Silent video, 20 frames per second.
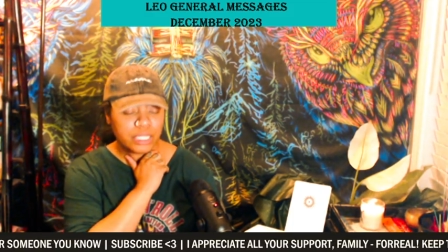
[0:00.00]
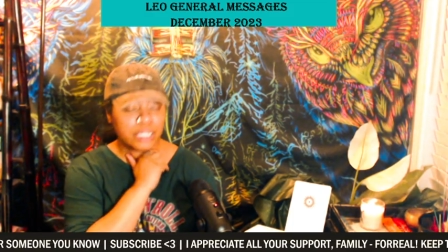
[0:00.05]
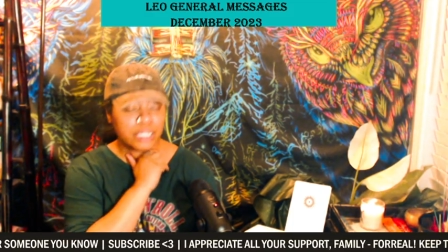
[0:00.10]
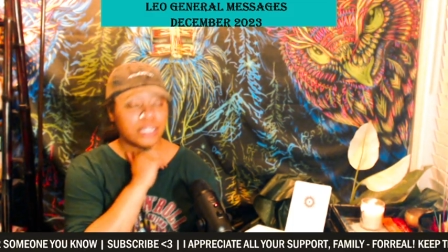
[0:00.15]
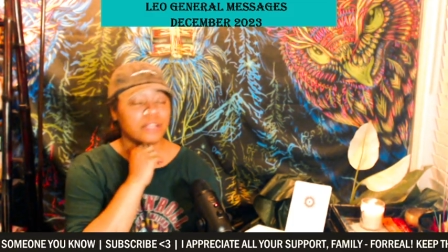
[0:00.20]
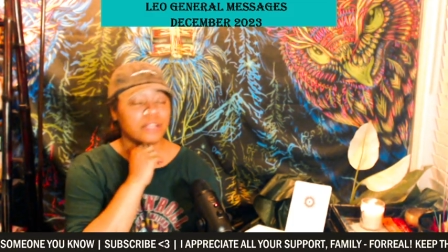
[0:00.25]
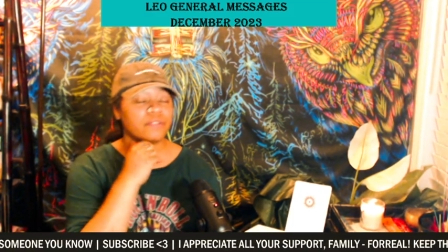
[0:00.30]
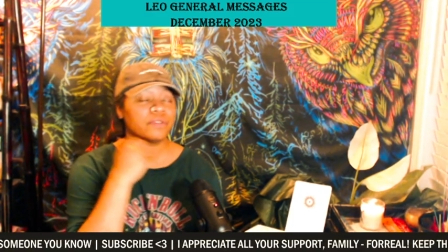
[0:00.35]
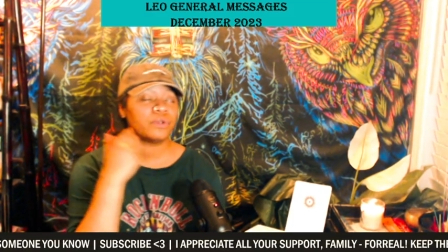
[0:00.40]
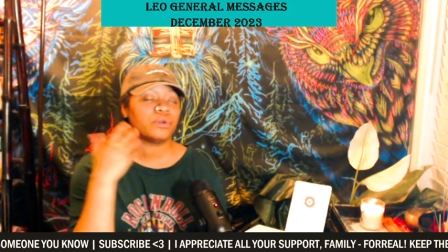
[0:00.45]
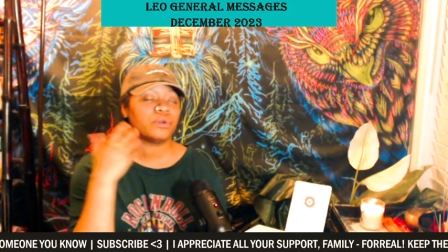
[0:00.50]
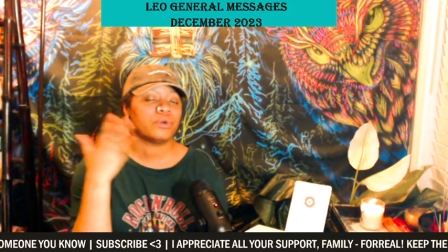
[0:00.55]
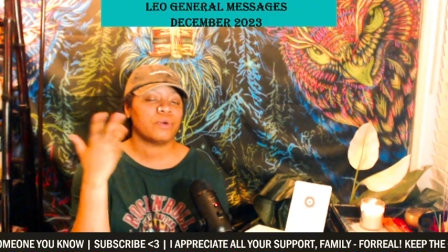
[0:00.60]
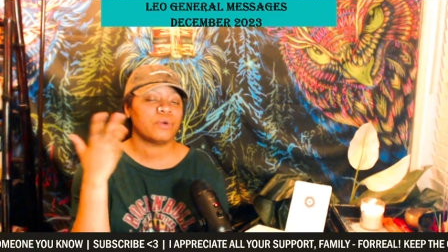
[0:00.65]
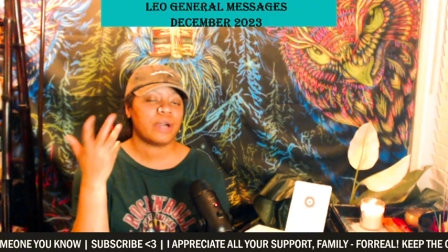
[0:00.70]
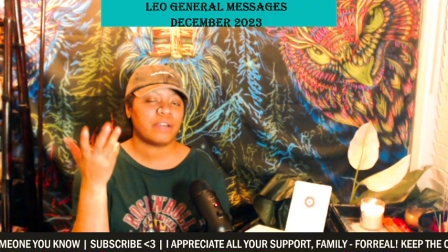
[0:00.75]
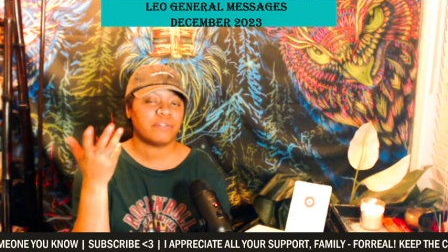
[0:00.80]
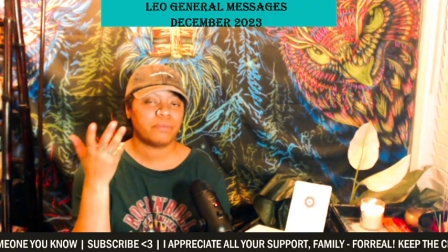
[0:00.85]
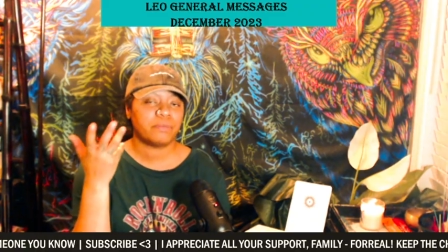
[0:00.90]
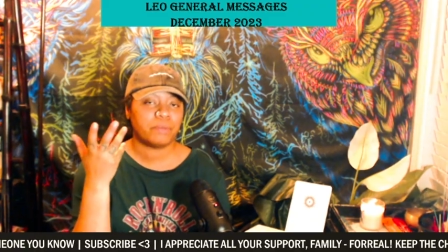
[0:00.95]
any of you who
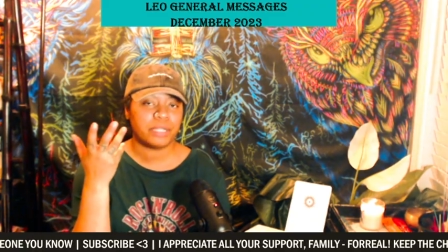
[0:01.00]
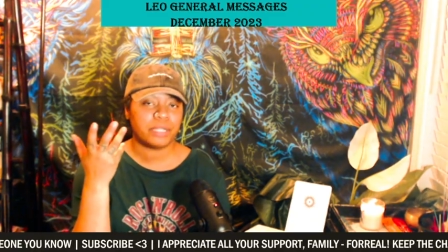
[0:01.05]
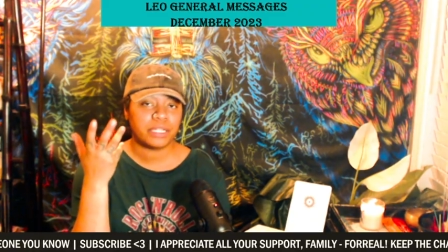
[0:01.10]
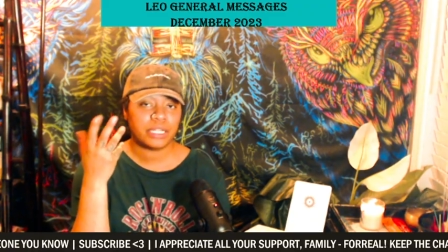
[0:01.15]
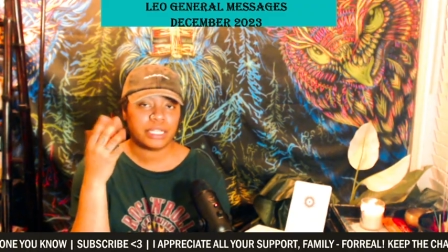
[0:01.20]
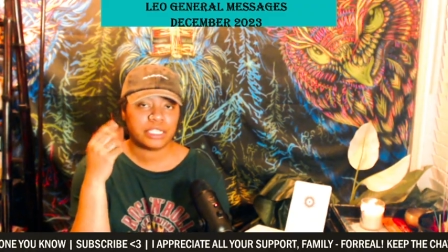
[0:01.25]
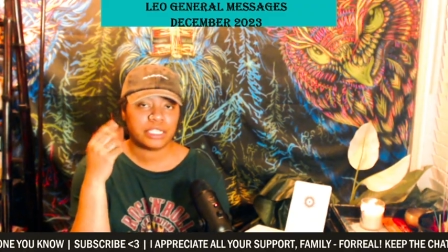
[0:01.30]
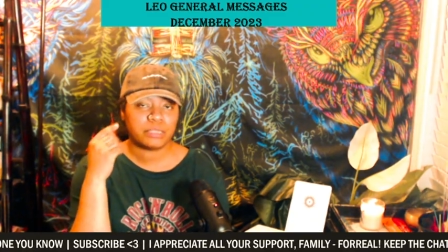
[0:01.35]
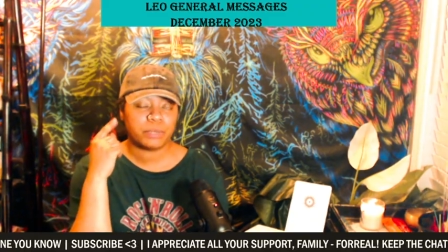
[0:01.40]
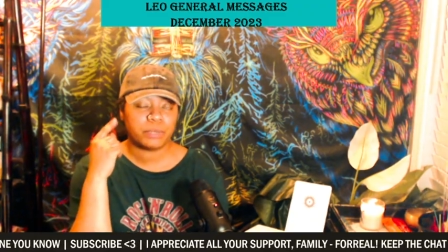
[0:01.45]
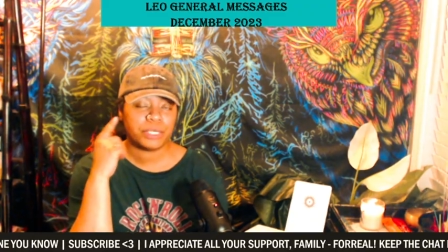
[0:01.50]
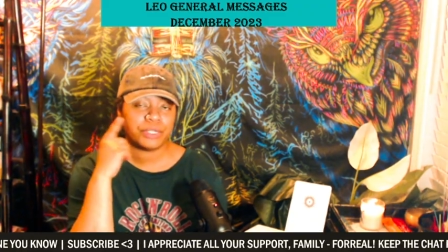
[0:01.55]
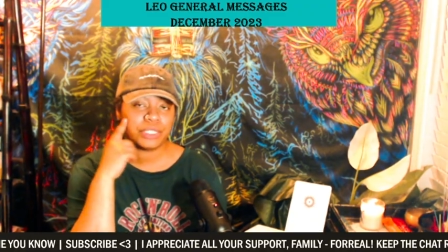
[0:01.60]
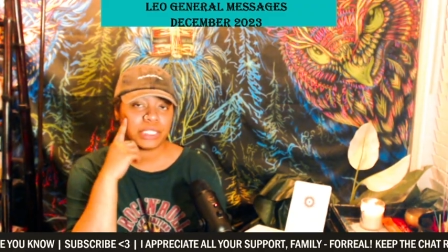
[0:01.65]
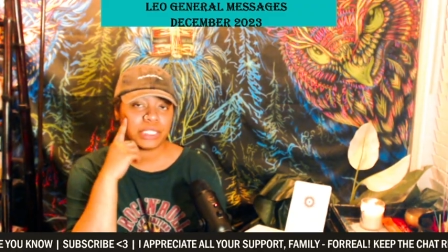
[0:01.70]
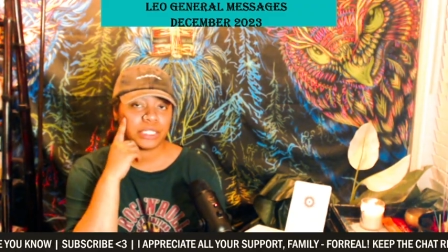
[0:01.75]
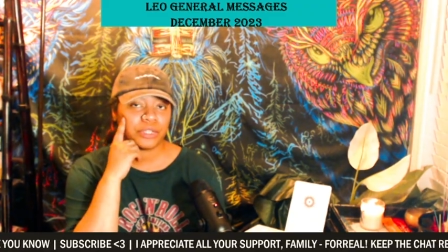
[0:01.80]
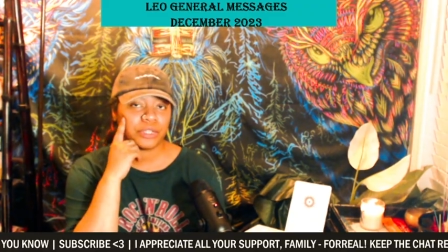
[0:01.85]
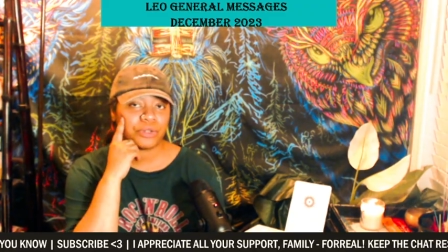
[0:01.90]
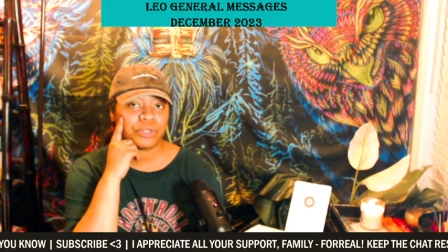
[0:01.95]
have been
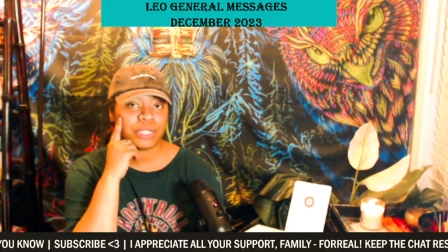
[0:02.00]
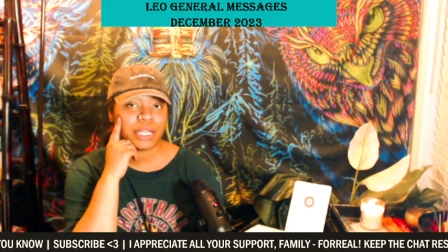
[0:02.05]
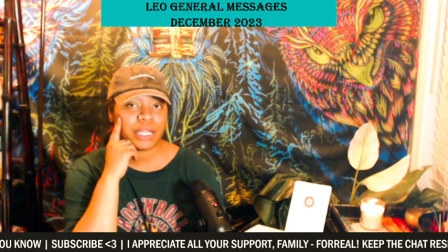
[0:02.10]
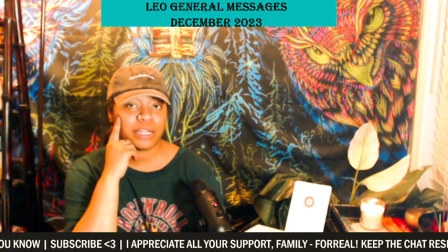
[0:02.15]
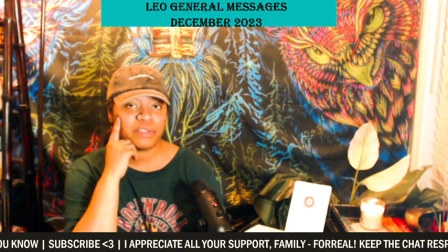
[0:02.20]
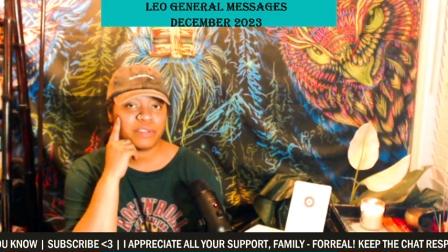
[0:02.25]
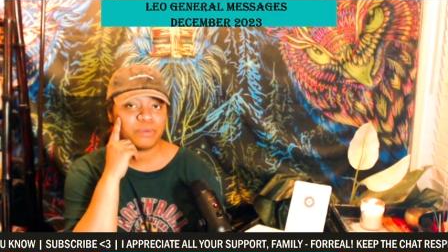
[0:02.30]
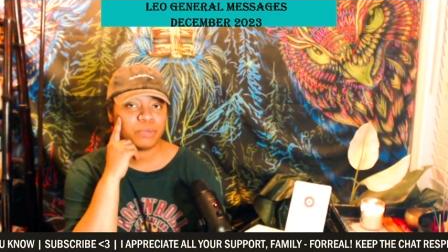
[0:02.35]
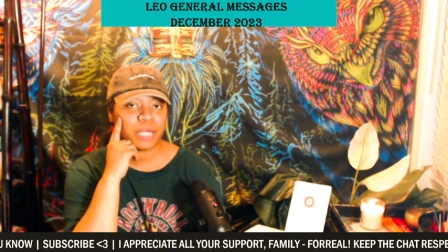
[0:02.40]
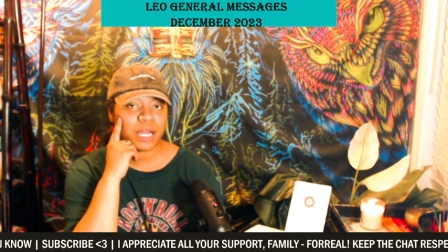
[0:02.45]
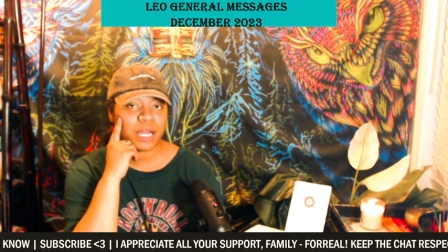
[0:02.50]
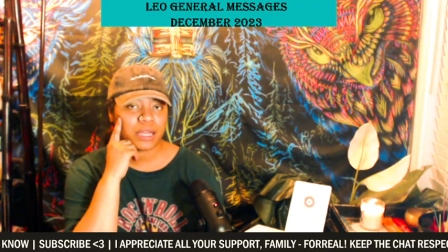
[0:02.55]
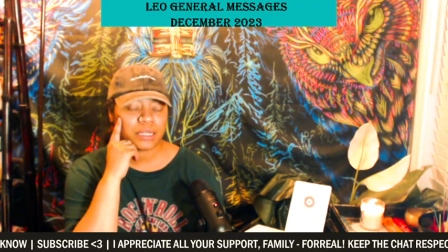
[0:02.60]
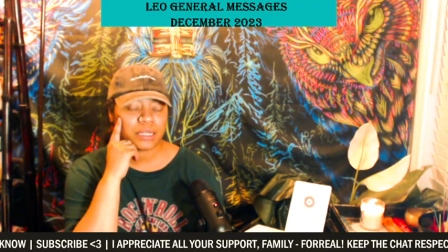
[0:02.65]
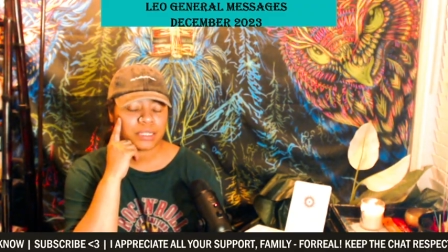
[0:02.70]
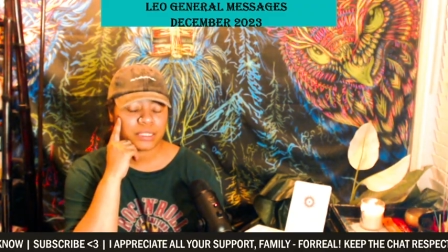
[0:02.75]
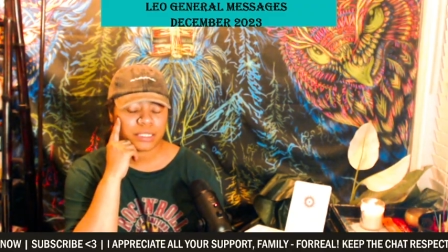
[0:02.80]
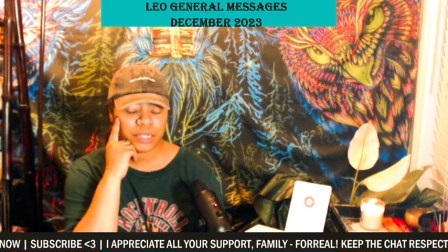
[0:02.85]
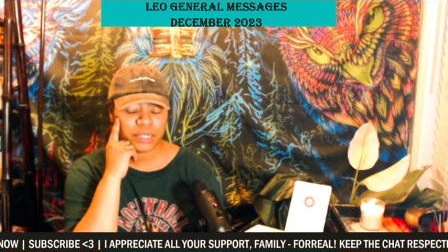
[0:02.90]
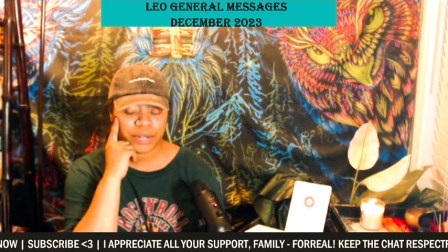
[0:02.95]
experiencing creative
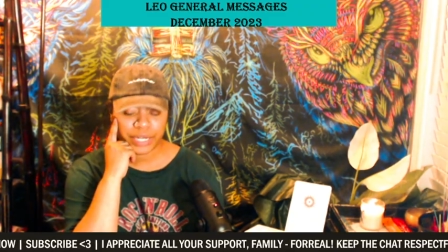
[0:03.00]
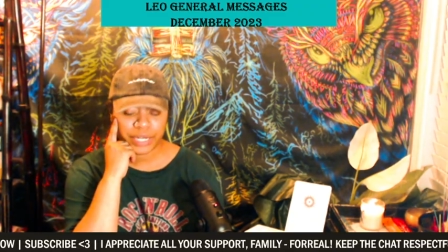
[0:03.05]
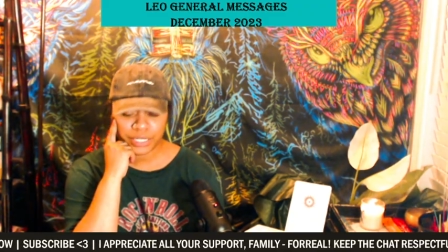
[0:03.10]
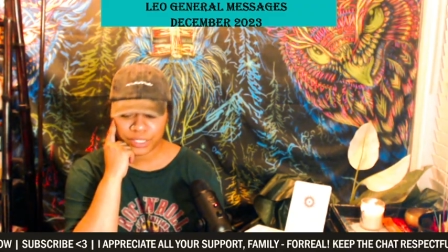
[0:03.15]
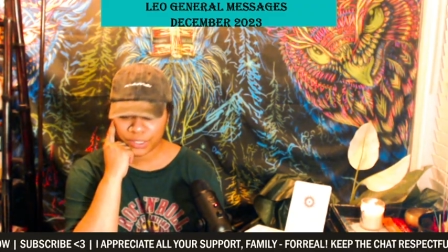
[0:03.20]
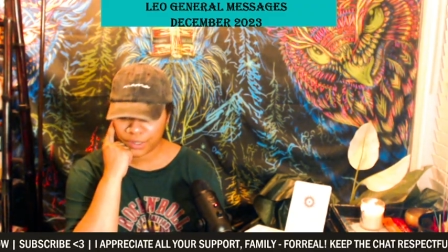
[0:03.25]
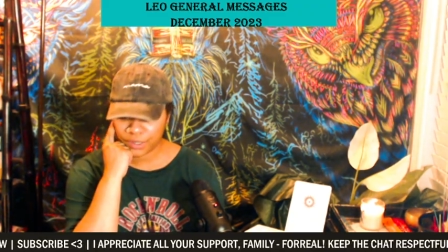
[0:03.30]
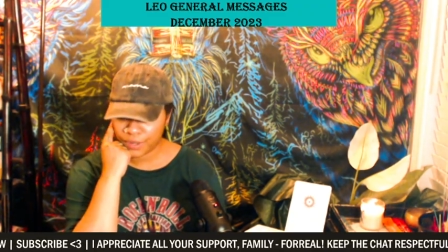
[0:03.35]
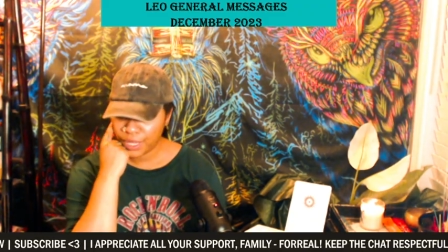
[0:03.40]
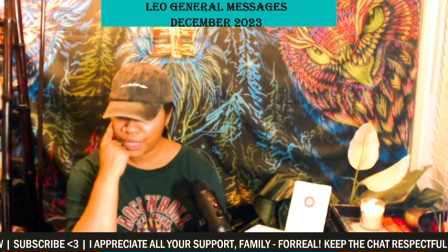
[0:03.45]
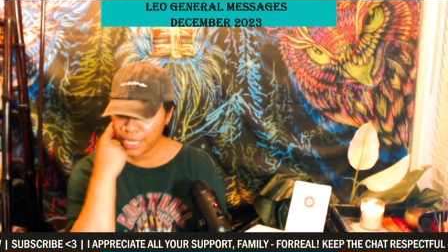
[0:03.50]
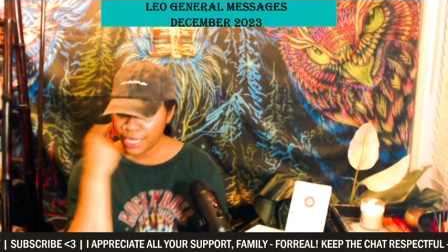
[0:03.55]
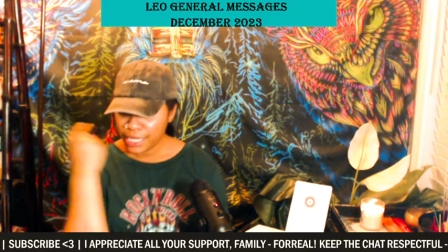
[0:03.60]
blocks all right so